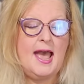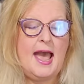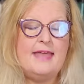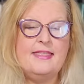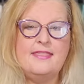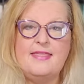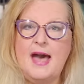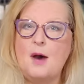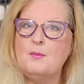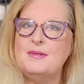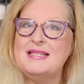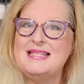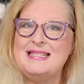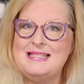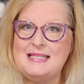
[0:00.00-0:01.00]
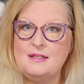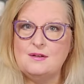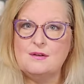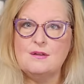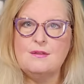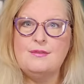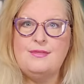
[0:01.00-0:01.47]
and then that would
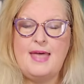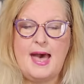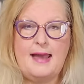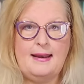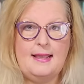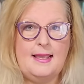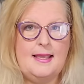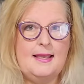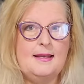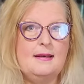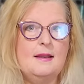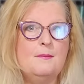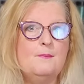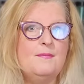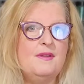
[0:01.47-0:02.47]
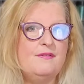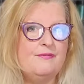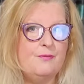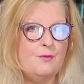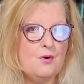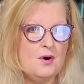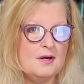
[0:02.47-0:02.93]
seal that in
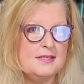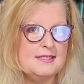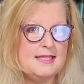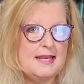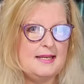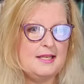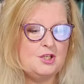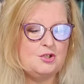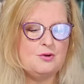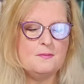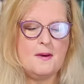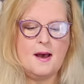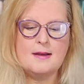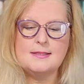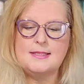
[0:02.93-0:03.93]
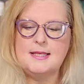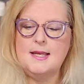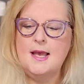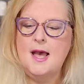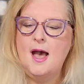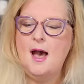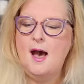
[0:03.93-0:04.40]
before sending it to
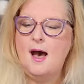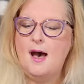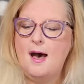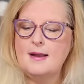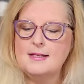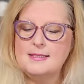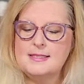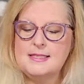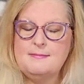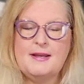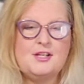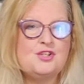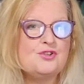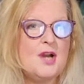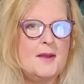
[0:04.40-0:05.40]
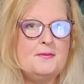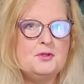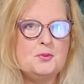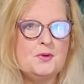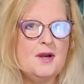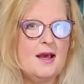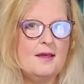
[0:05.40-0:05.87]
epoxy. Honestly, my stripes
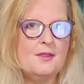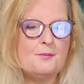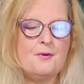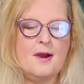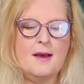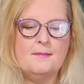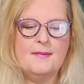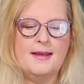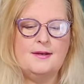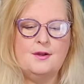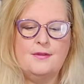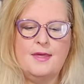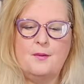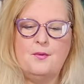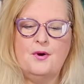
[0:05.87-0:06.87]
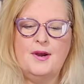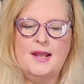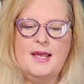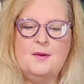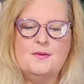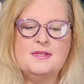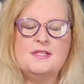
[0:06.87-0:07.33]
were not the problem. I know they weren't.
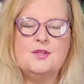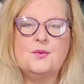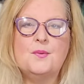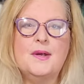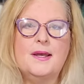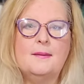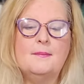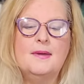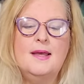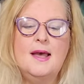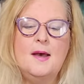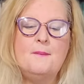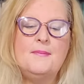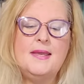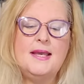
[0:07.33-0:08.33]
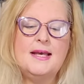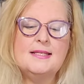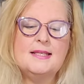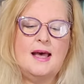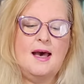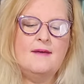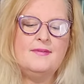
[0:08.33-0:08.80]
It was the rim,
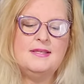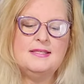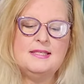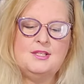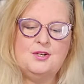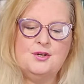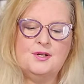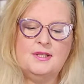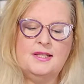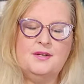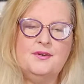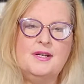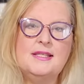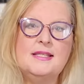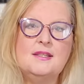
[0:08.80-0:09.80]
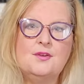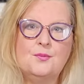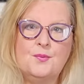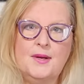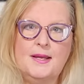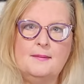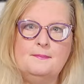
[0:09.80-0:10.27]
because obviously you're glittering the
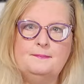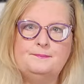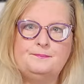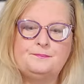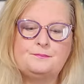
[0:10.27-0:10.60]
rim